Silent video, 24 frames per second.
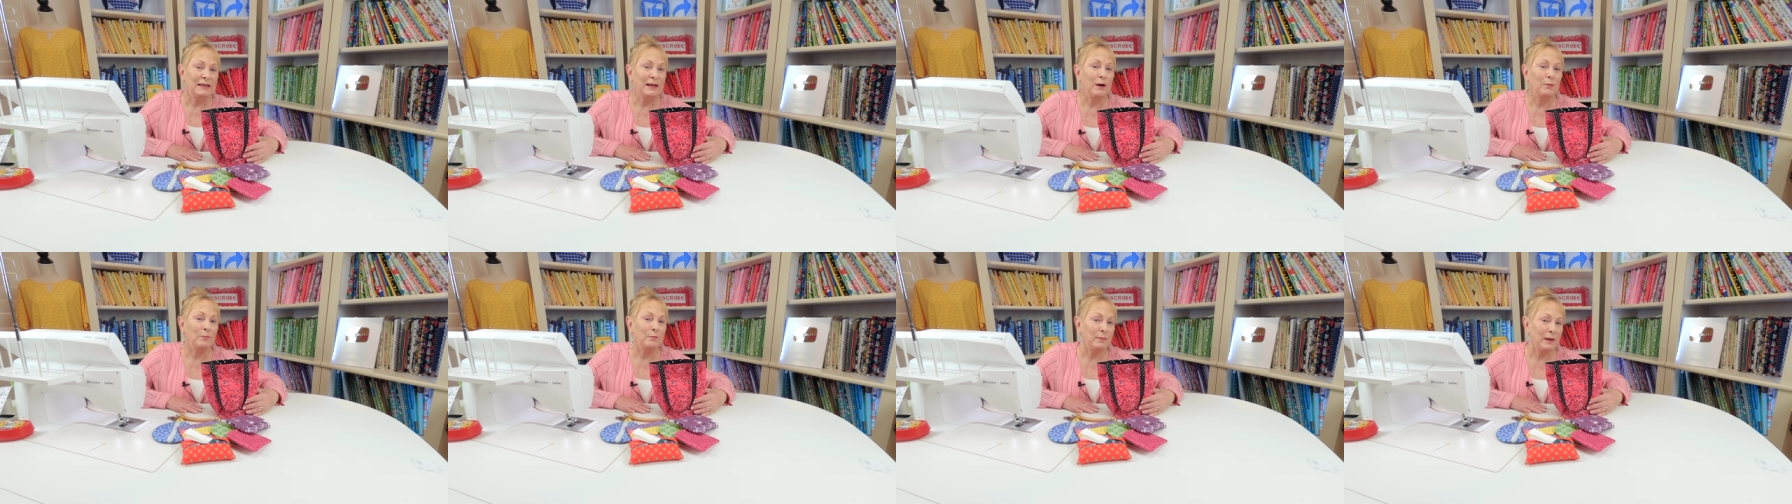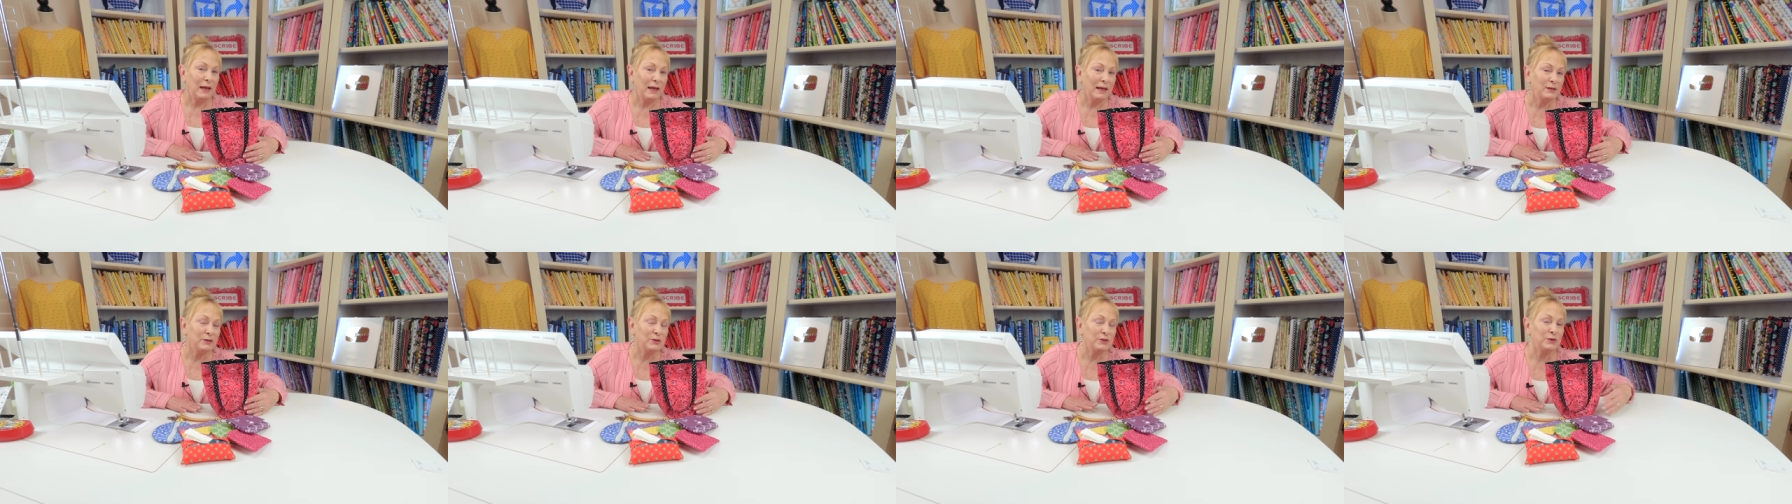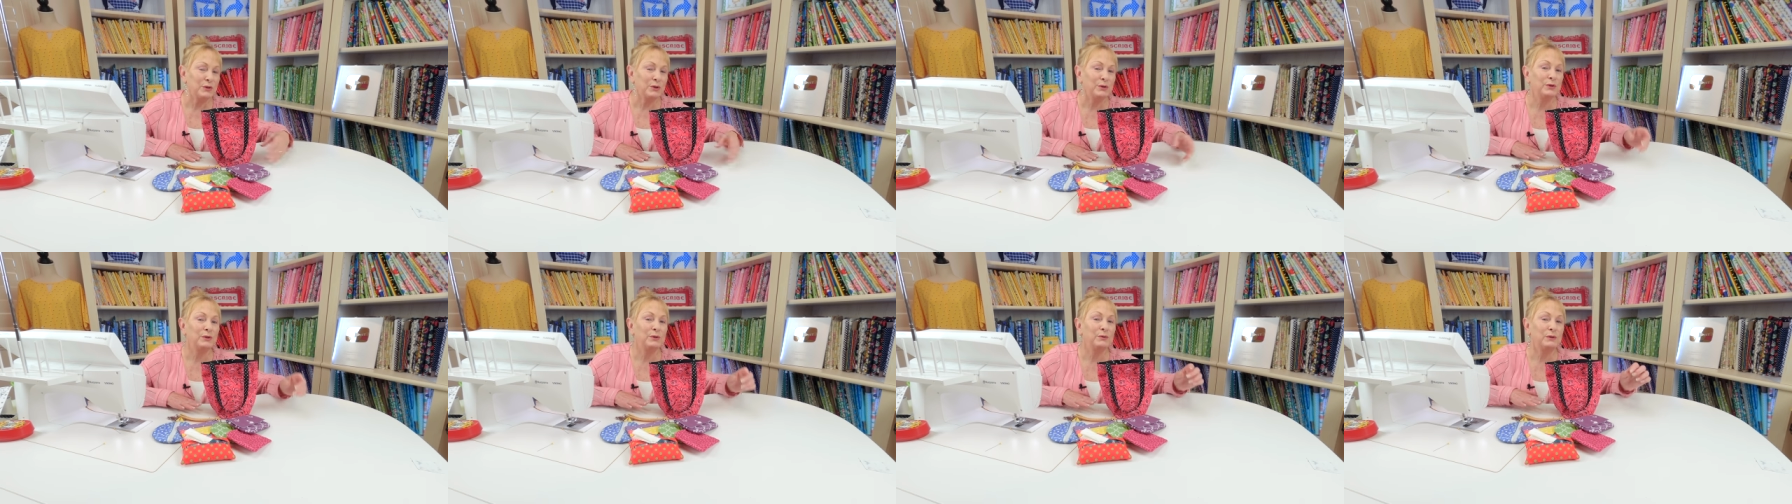Now make
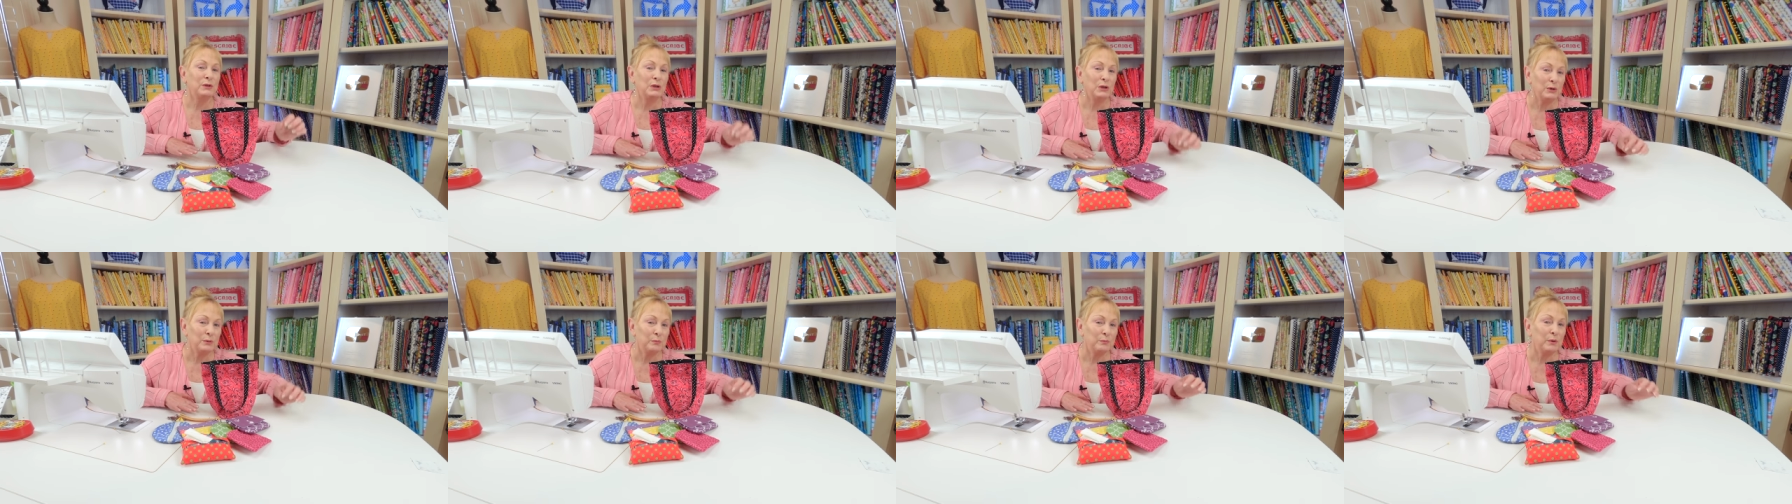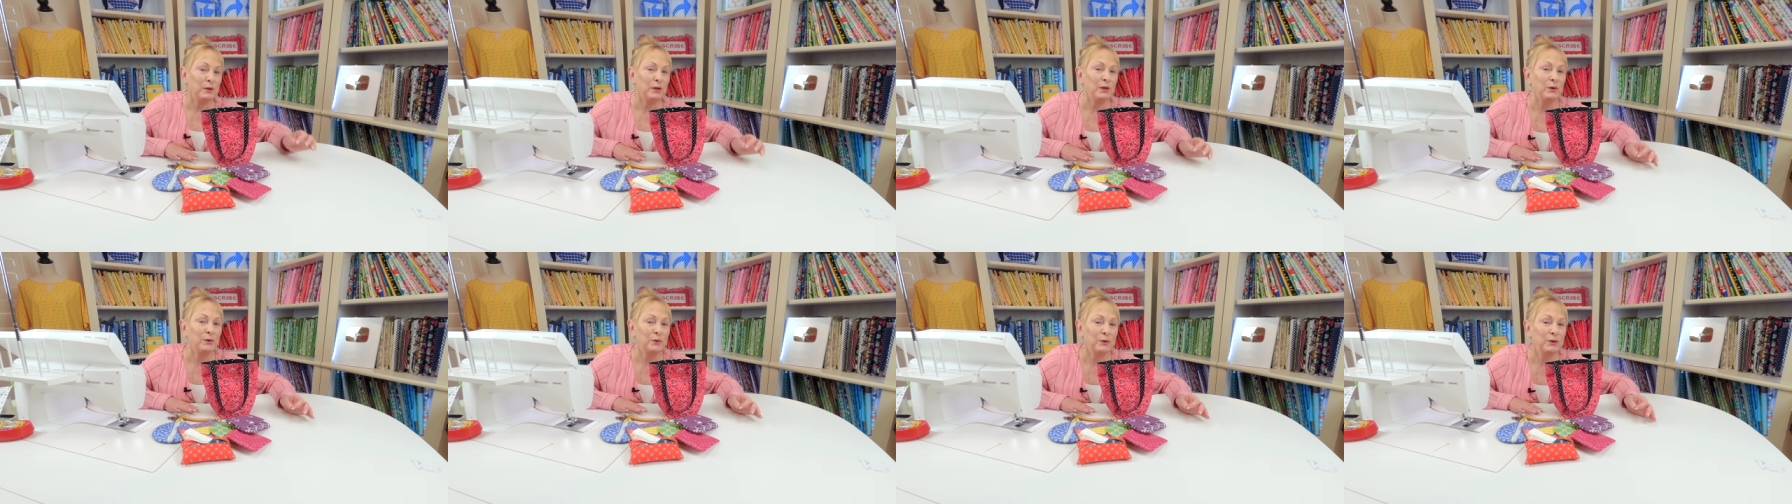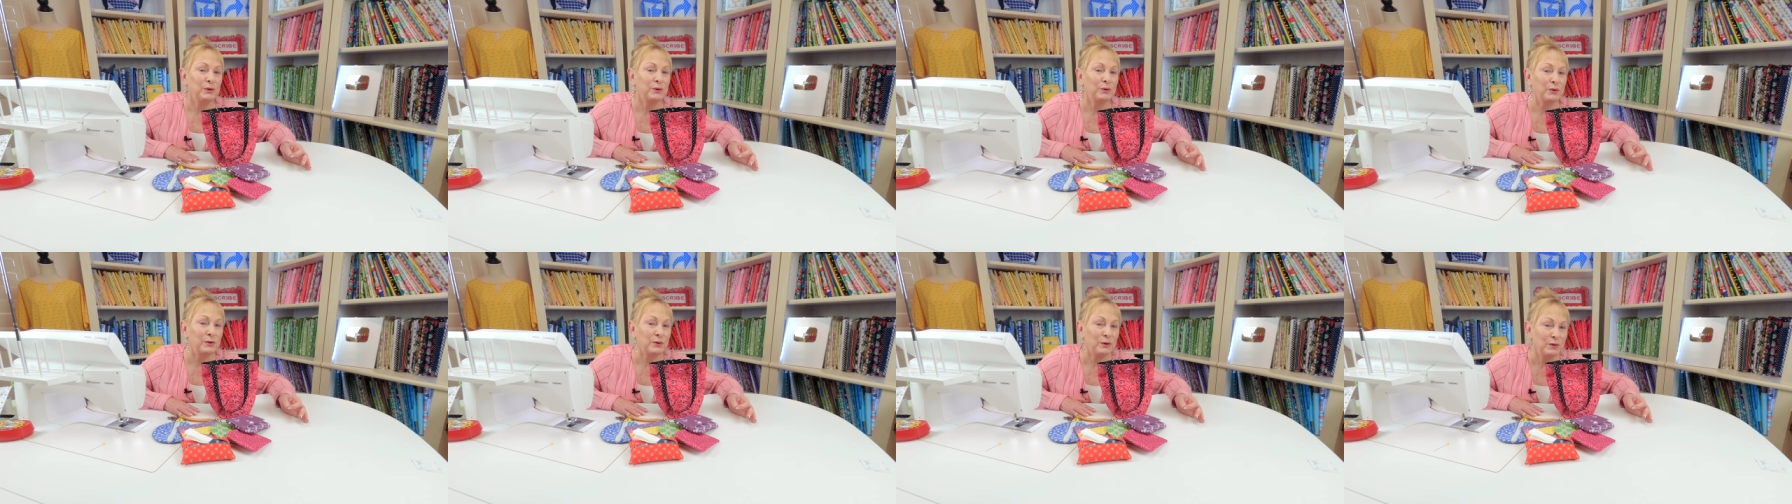sure you look below
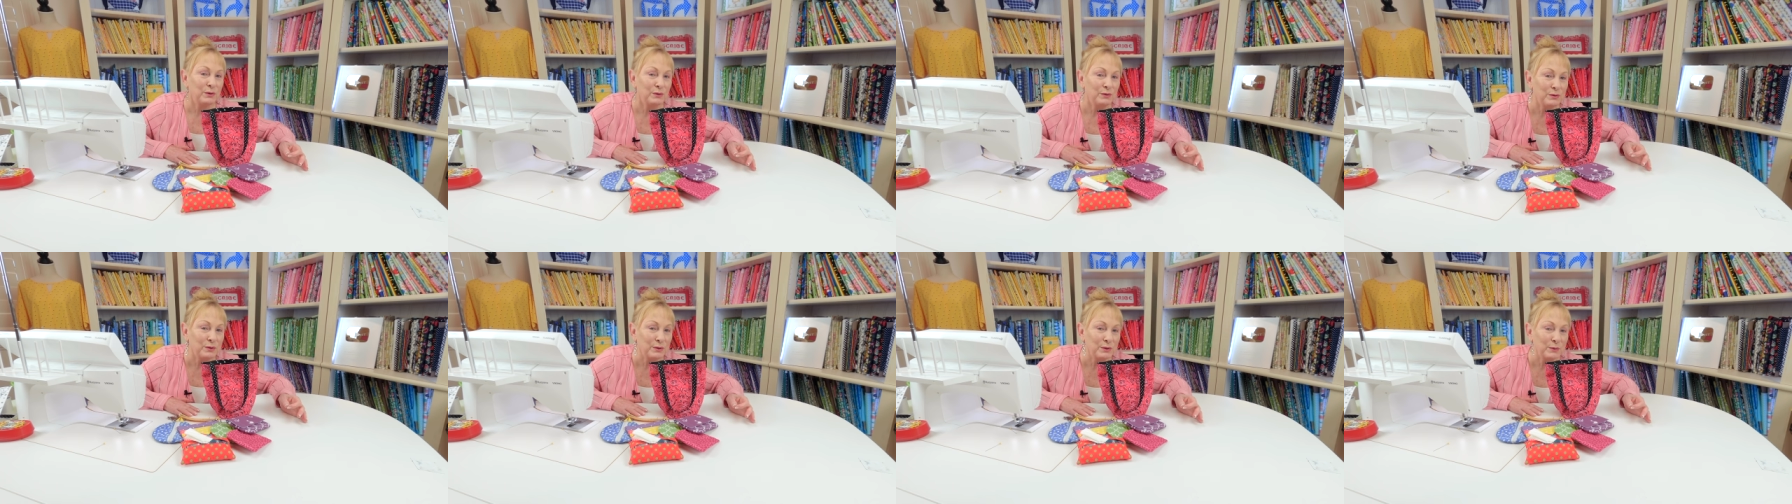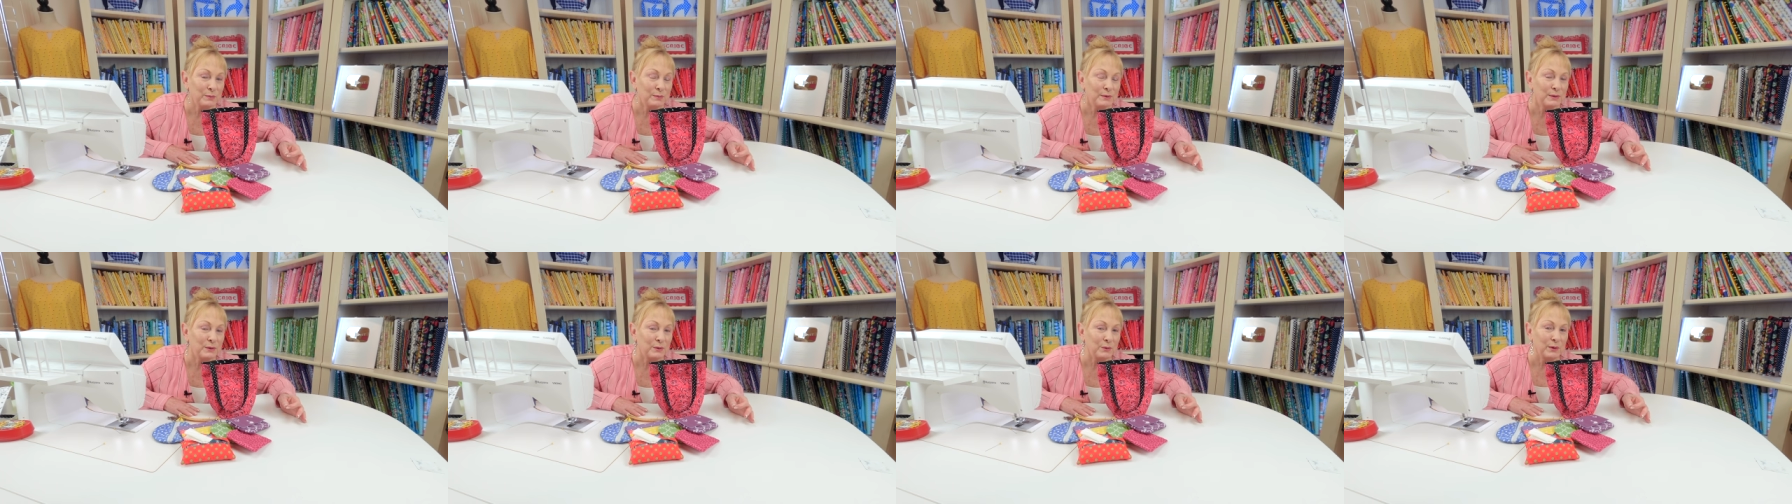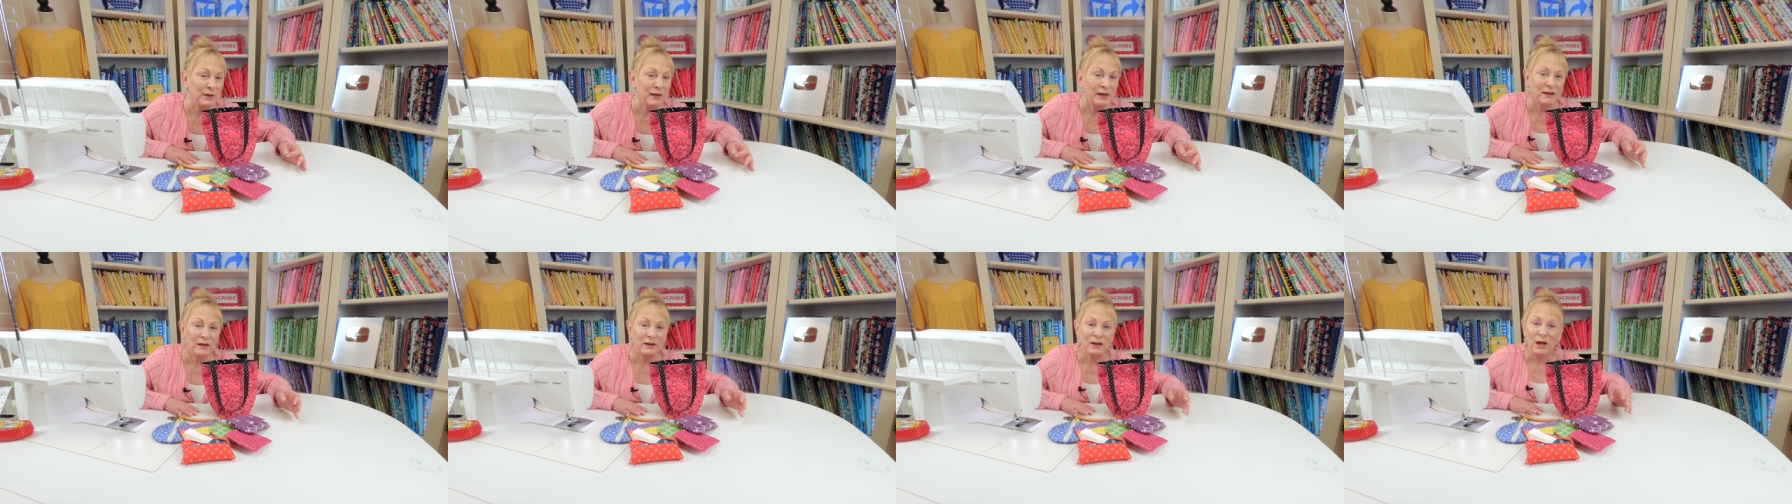your YouTube
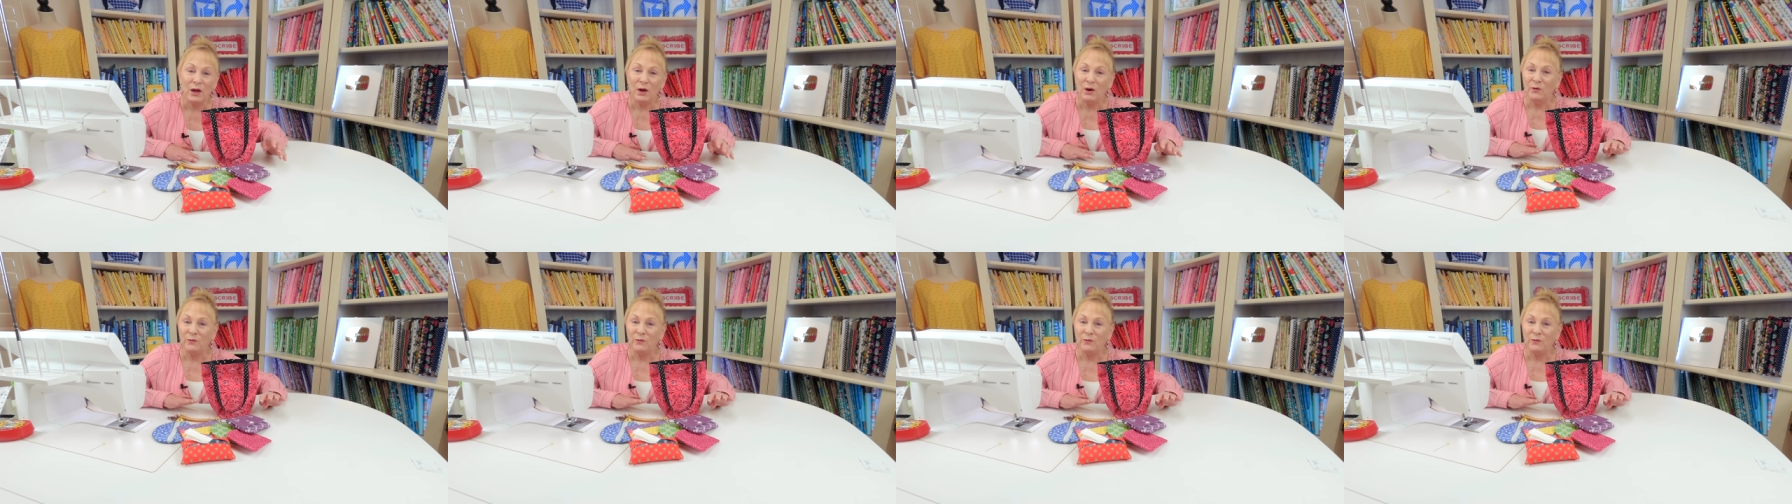screen